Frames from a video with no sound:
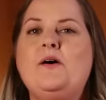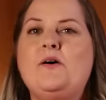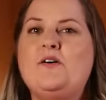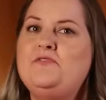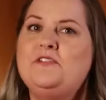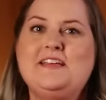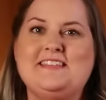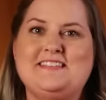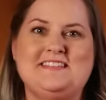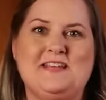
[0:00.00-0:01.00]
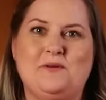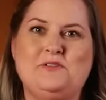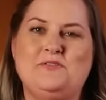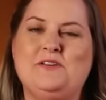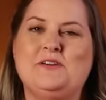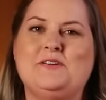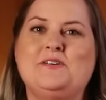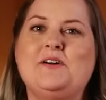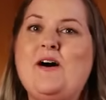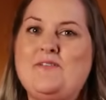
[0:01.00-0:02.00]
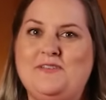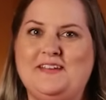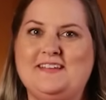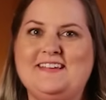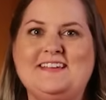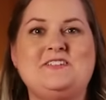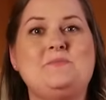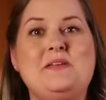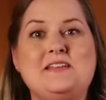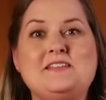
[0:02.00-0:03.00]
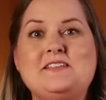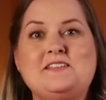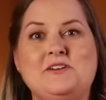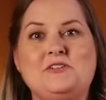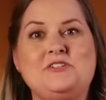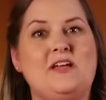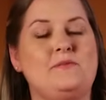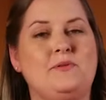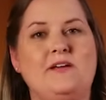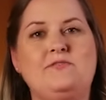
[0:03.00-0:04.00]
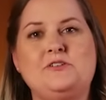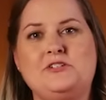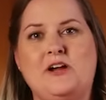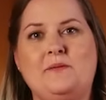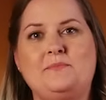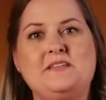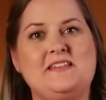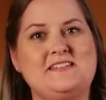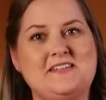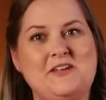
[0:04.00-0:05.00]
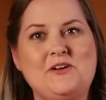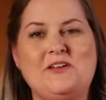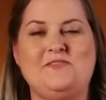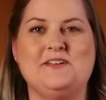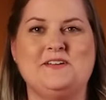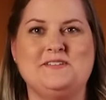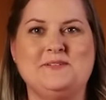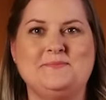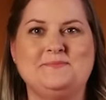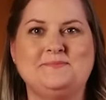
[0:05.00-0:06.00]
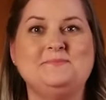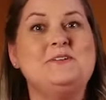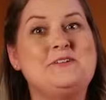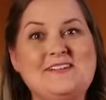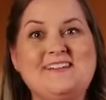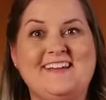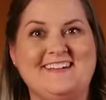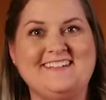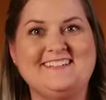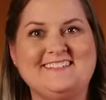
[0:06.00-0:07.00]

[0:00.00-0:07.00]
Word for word: Hopefully, this has helped you feel confident as you begin to search and apply for jobs in the security field. Good luck!